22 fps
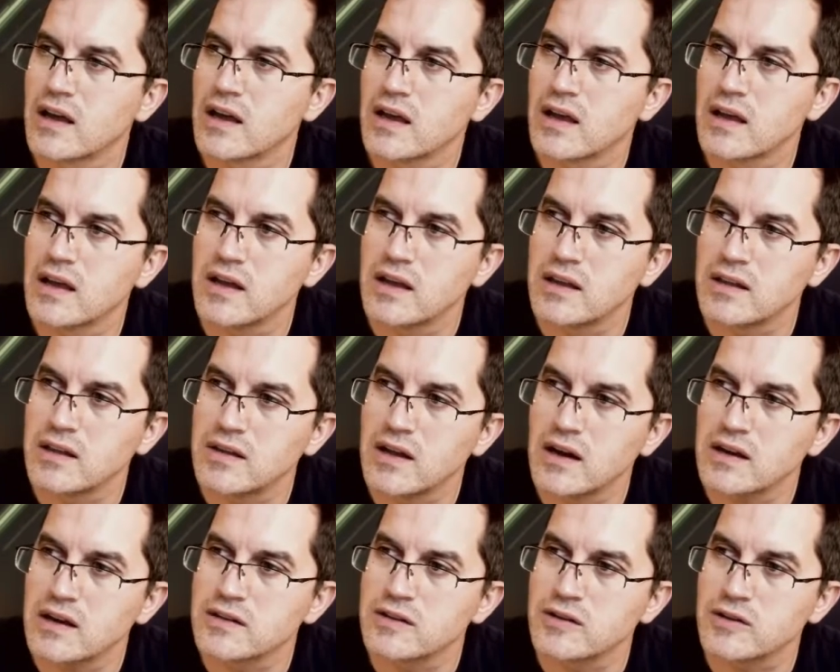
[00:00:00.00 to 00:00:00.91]

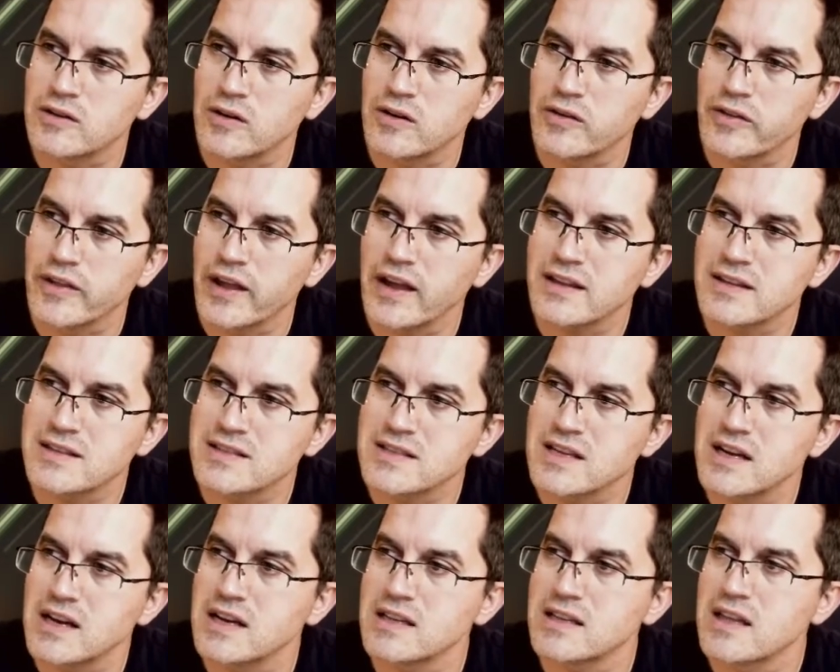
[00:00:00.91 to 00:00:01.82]
inductor on that
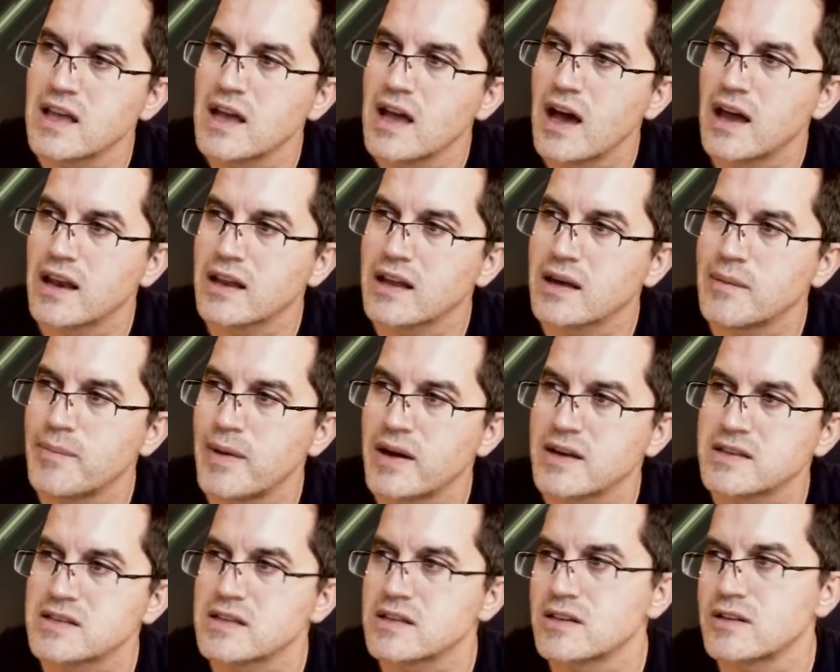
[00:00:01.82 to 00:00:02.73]
side and
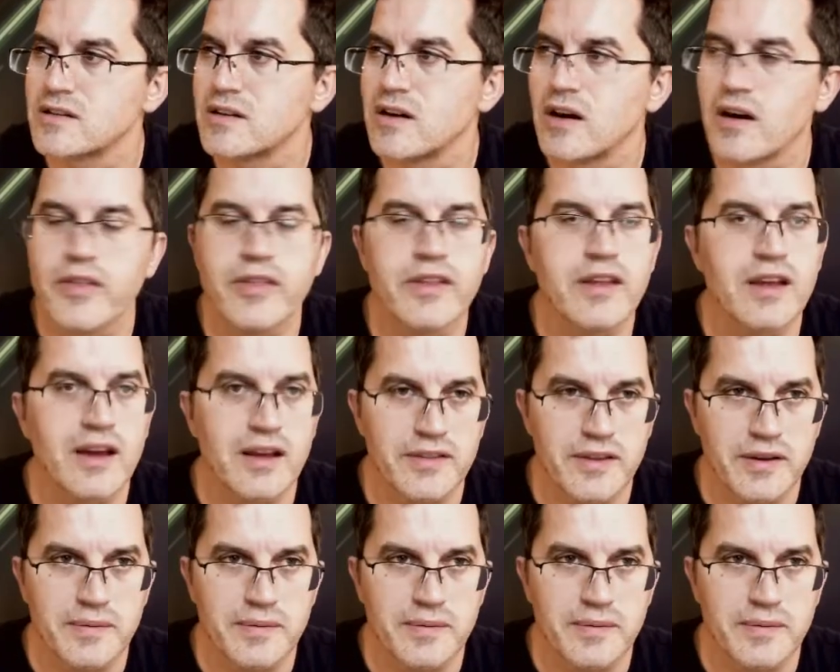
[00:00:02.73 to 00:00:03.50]
capacitor on the other.